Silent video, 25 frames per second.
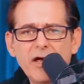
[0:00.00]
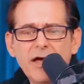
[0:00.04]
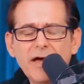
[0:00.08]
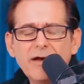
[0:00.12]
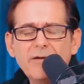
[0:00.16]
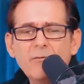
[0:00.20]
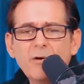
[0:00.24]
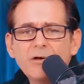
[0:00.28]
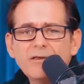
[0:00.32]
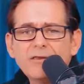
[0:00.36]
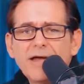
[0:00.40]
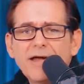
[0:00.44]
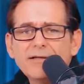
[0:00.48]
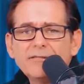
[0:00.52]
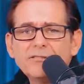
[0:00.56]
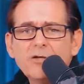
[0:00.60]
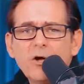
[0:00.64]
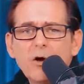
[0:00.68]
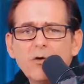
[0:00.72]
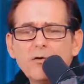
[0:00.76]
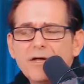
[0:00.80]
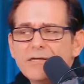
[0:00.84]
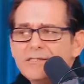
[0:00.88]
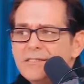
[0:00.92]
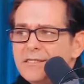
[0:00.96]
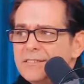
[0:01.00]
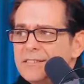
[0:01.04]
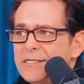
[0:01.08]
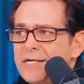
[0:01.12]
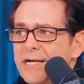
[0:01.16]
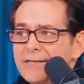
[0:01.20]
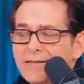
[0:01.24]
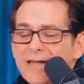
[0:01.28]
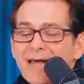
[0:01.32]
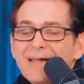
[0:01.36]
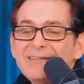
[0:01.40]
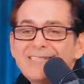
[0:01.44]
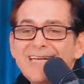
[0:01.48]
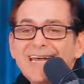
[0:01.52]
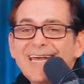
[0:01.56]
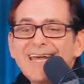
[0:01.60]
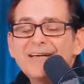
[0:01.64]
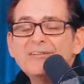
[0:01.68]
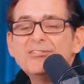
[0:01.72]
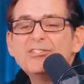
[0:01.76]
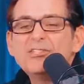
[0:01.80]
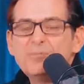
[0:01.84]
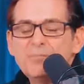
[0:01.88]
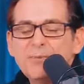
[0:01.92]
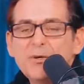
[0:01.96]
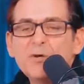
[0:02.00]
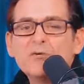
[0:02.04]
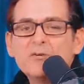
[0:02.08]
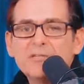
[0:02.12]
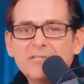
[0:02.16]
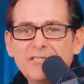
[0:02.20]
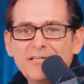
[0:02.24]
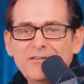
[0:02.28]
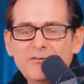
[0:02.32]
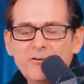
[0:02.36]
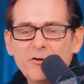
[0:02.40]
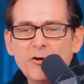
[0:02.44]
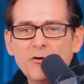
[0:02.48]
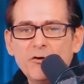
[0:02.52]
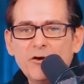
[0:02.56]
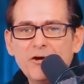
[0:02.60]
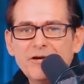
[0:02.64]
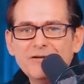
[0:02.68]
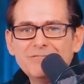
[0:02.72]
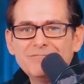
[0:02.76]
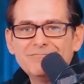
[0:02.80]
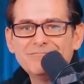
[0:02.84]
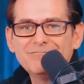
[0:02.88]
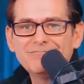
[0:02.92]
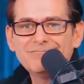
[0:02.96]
And what that's known as is that's a conspiracy theory.